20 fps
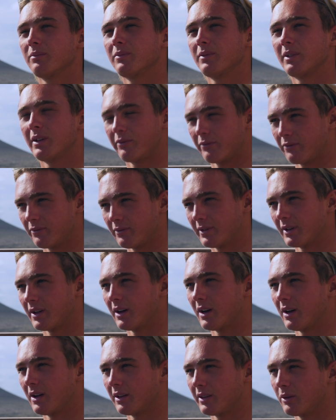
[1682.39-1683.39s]

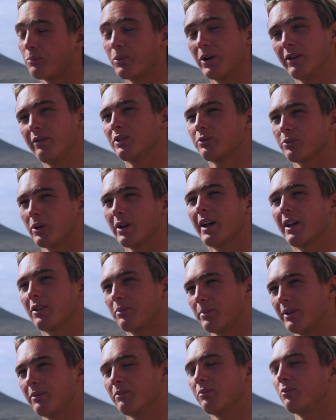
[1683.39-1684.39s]
The previous one has
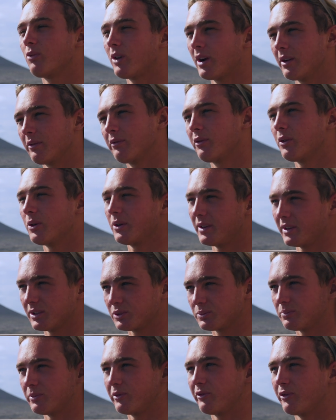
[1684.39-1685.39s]
been run 4
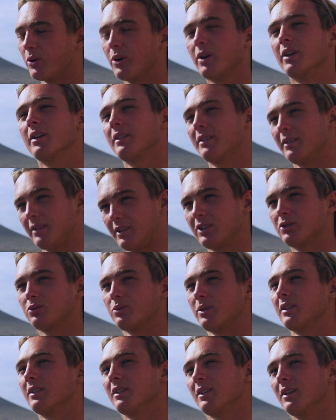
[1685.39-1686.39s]
years before this
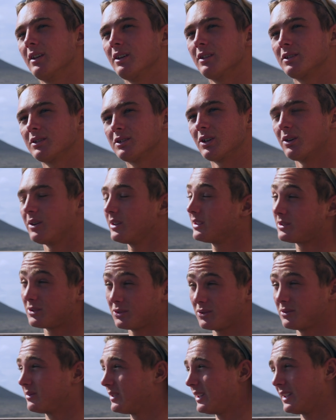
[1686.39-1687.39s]
one. So it
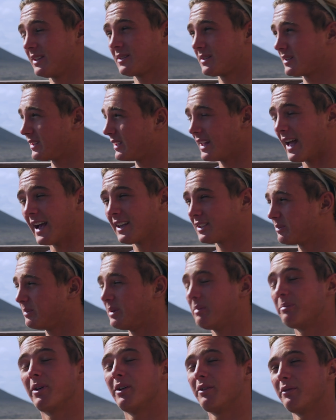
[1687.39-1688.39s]
has to be
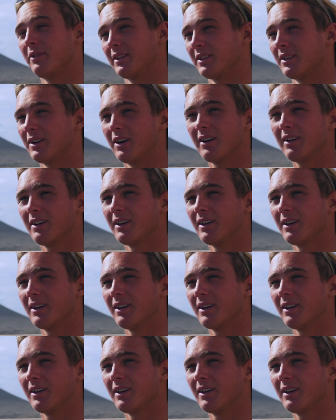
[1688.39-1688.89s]
perfect, you know.